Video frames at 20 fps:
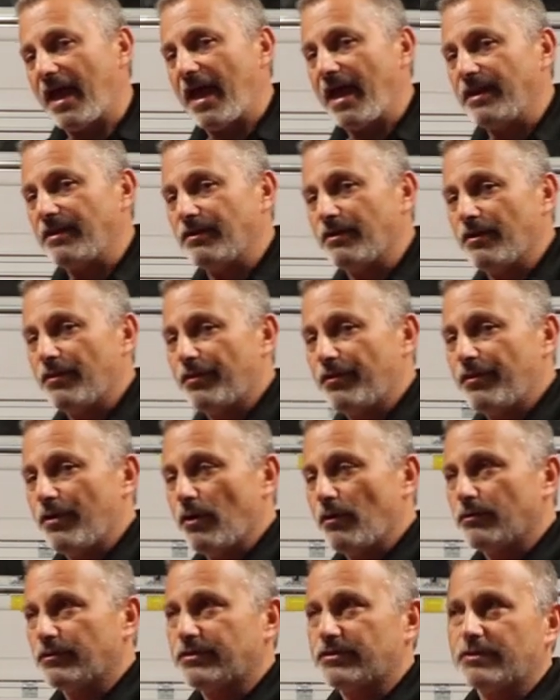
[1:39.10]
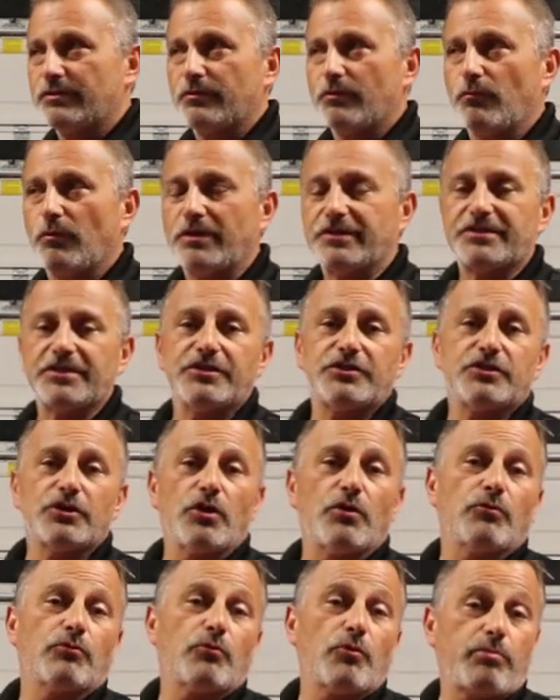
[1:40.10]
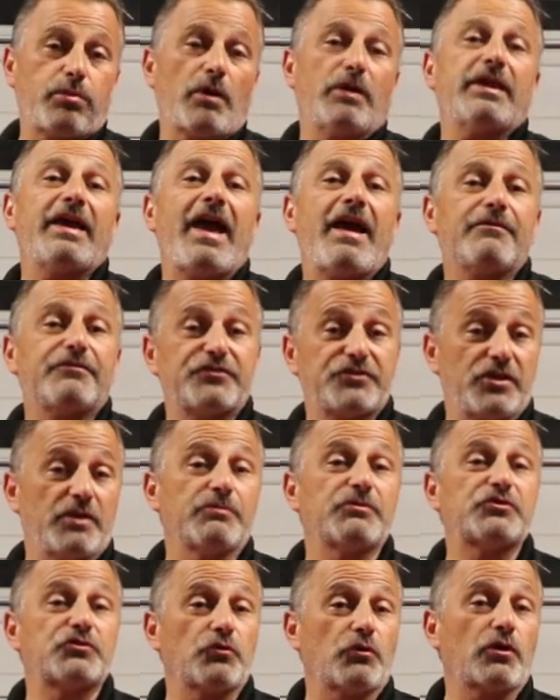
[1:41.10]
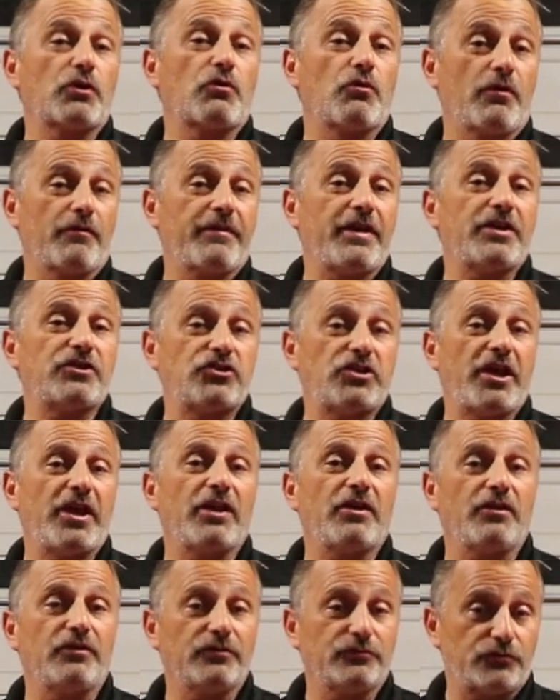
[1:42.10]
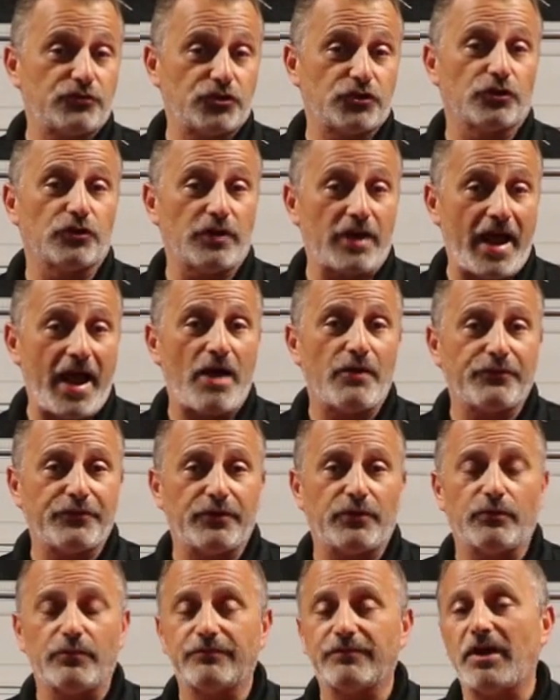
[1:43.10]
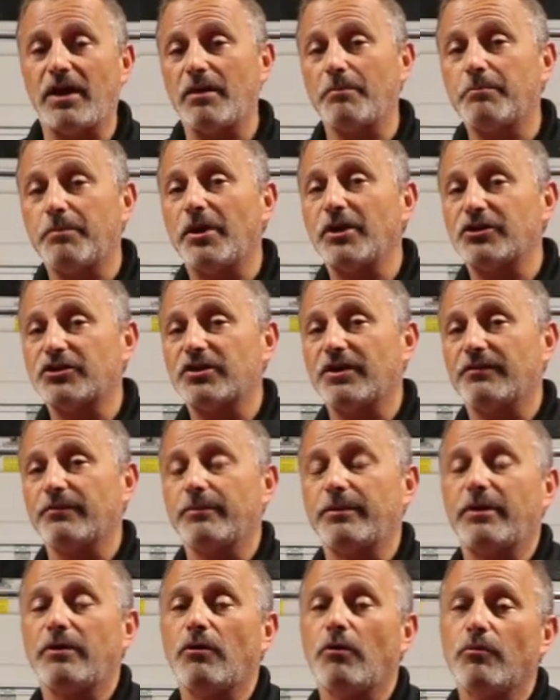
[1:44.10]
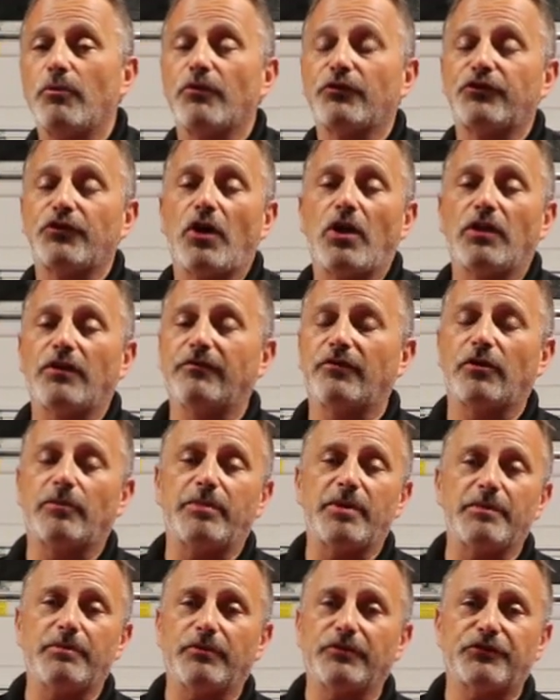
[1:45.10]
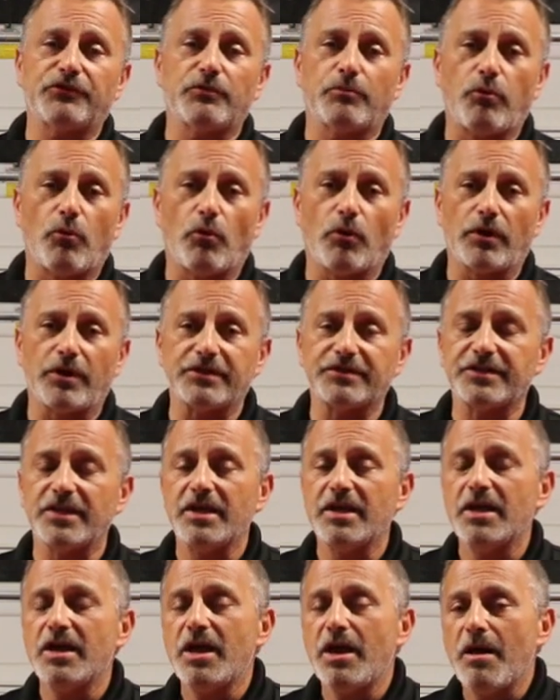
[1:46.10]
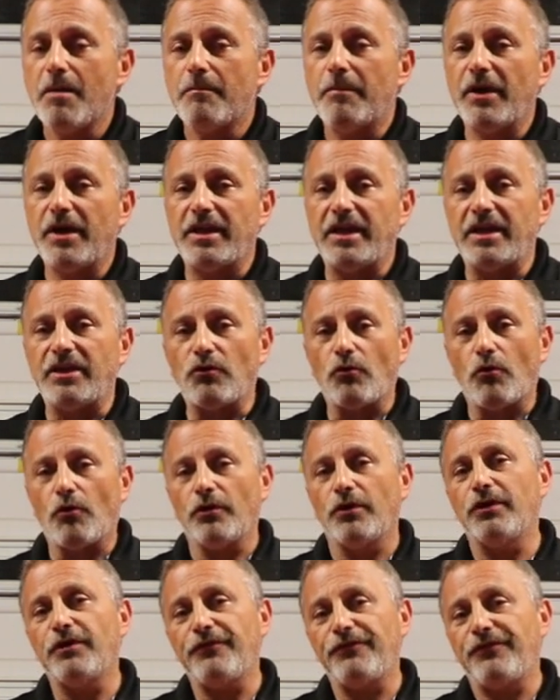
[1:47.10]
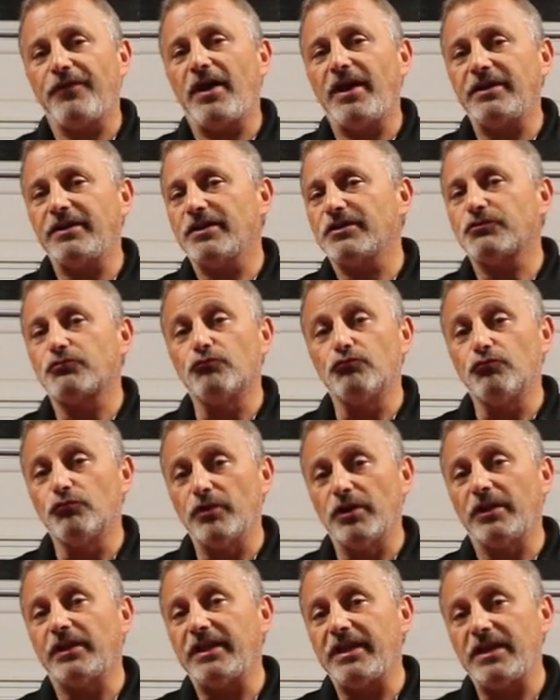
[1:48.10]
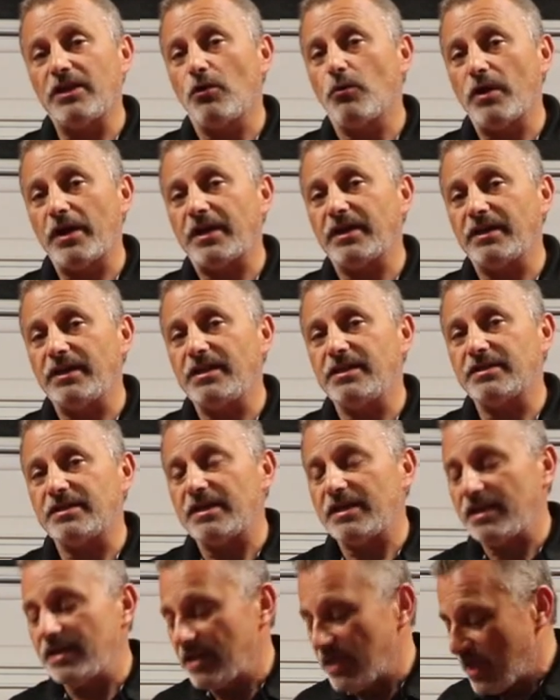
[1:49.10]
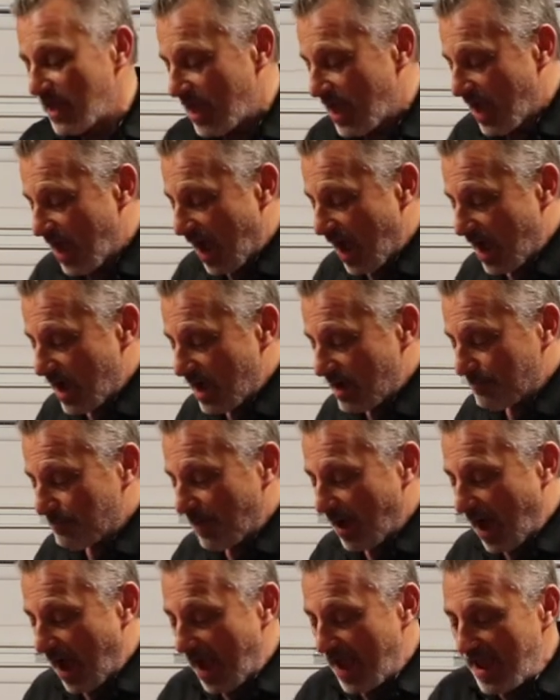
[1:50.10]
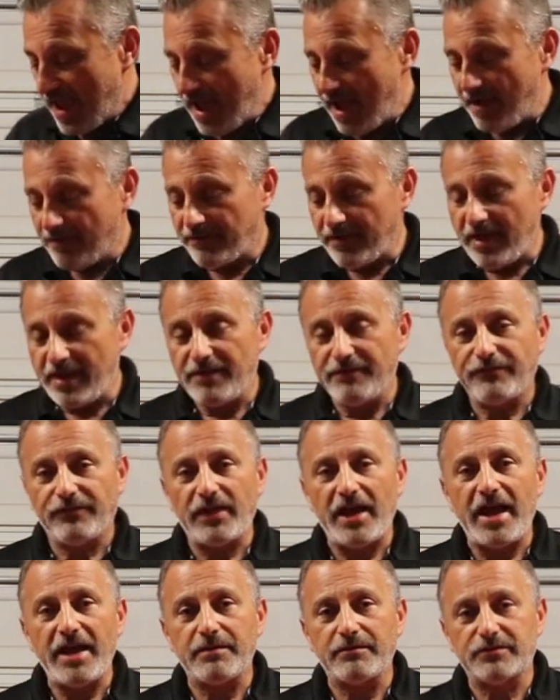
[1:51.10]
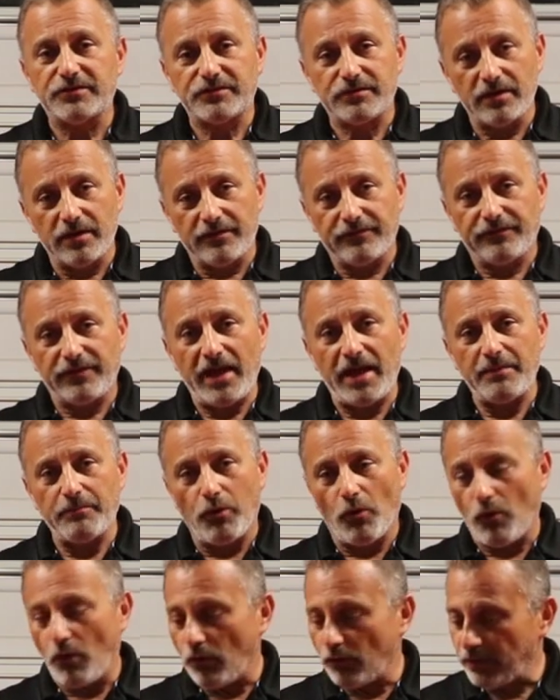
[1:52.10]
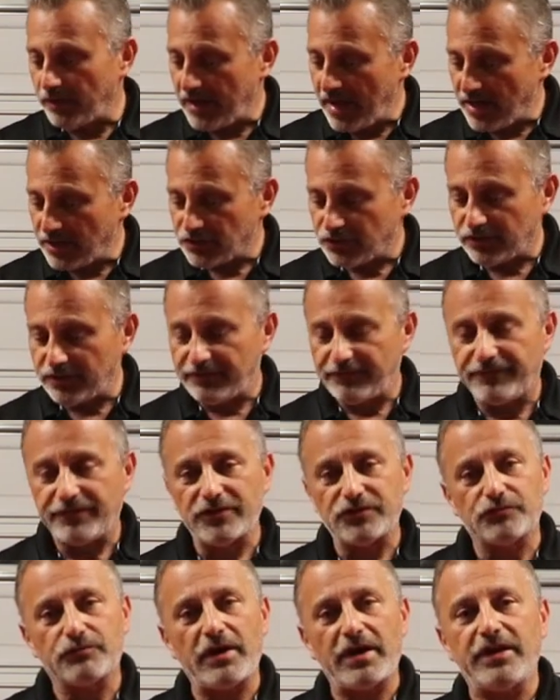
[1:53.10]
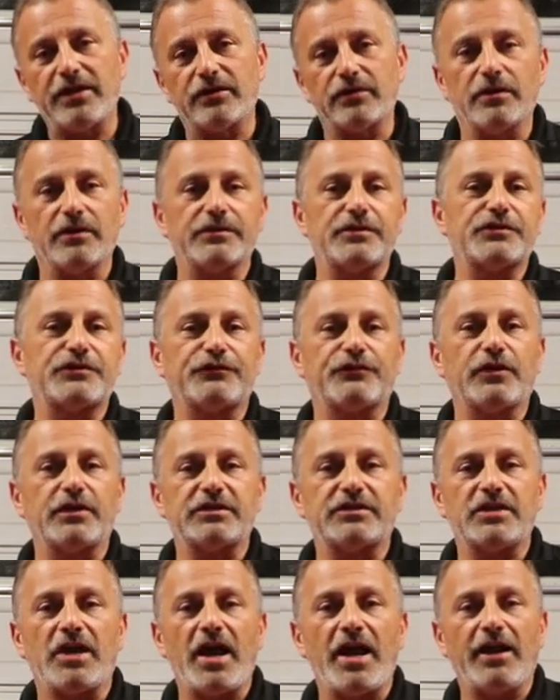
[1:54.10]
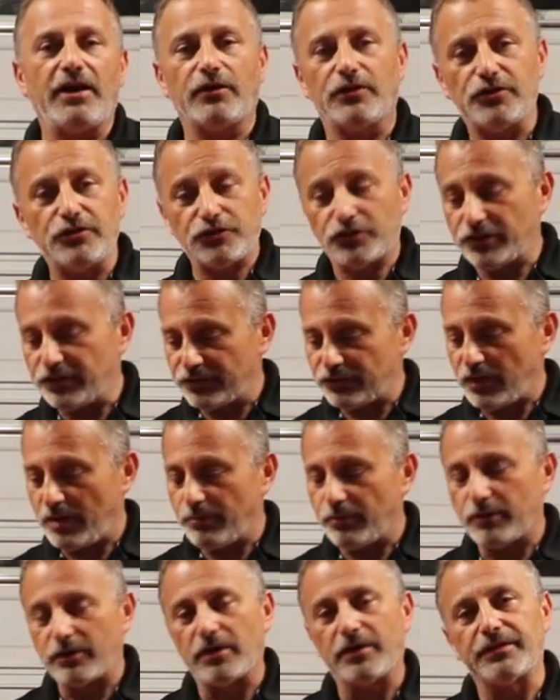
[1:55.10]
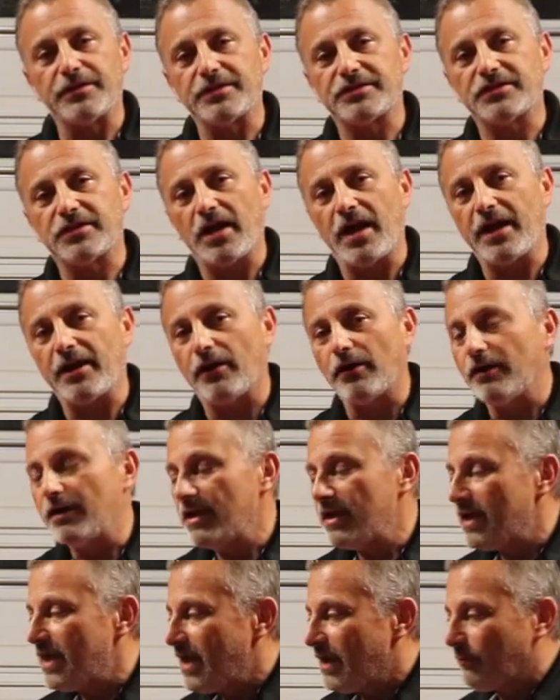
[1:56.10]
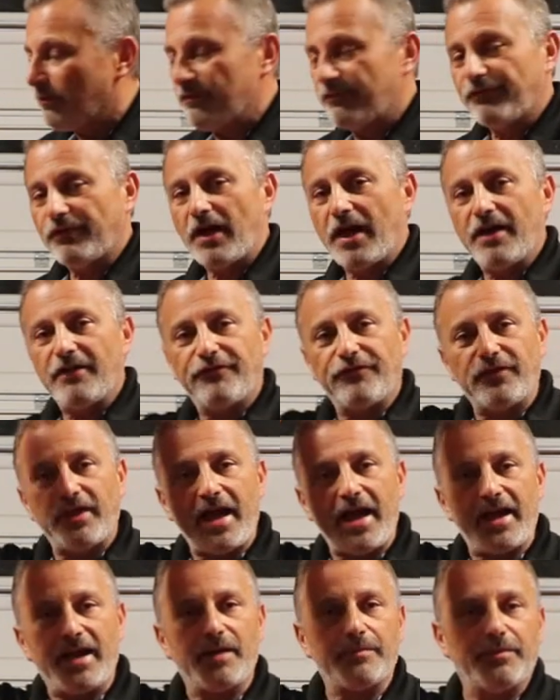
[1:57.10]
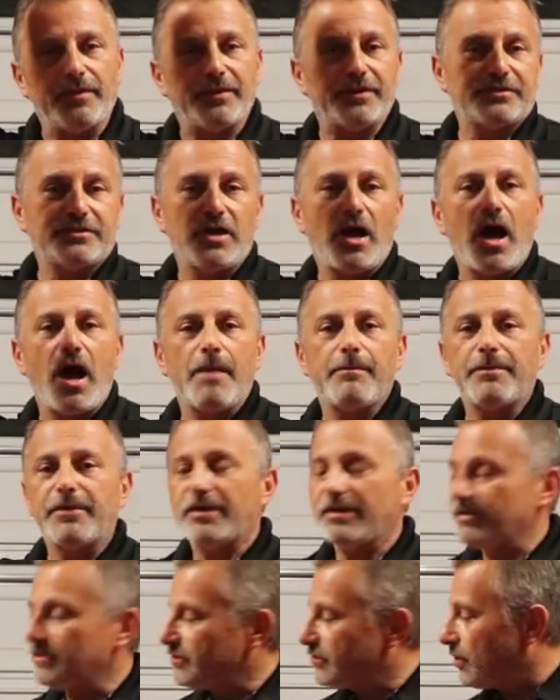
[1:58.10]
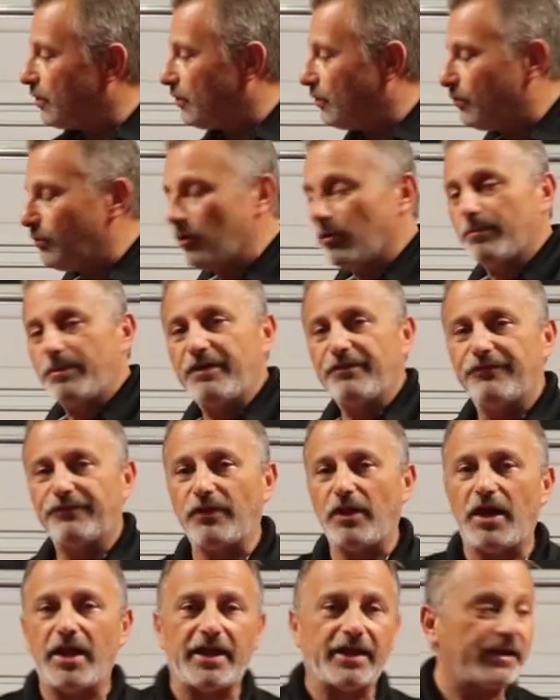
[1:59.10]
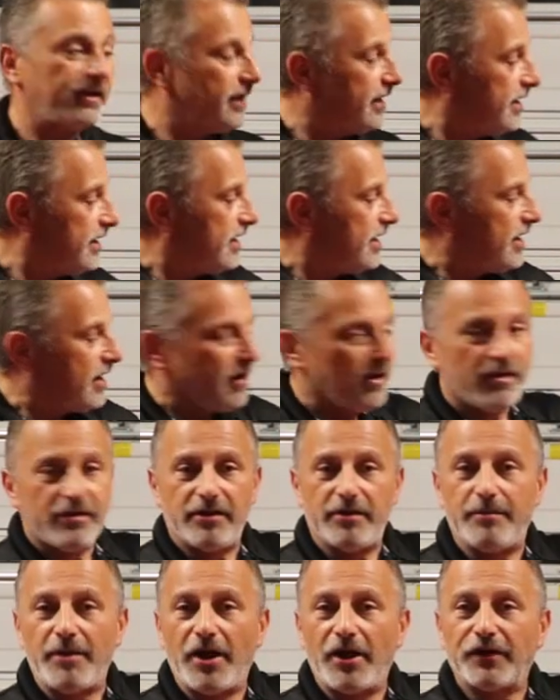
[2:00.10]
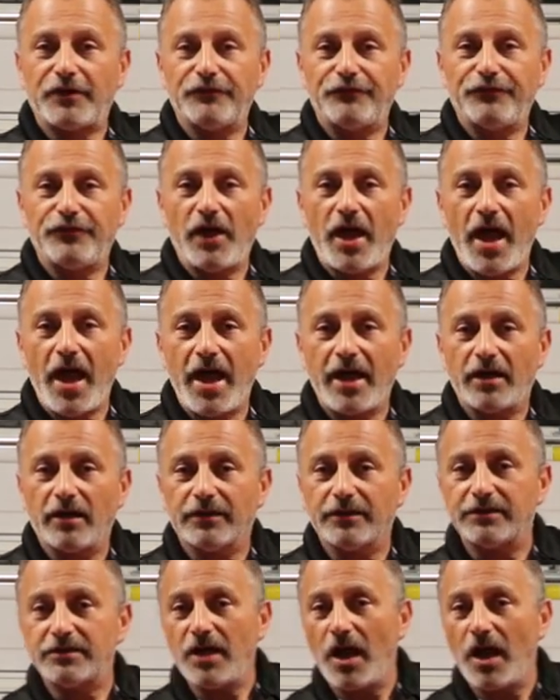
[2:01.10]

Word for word: and those the ones that don't will probably have some sort of Corvette Channel shirt out there. We've got a bunch of them, and almost all of our people support us. But in order to find us really quick and easy, um, I have a flag, a flagpole that actually fits right here on this front tire, usually as I put it on this tire. We fly a flag up on the top. And so we'll be flying the American flag on the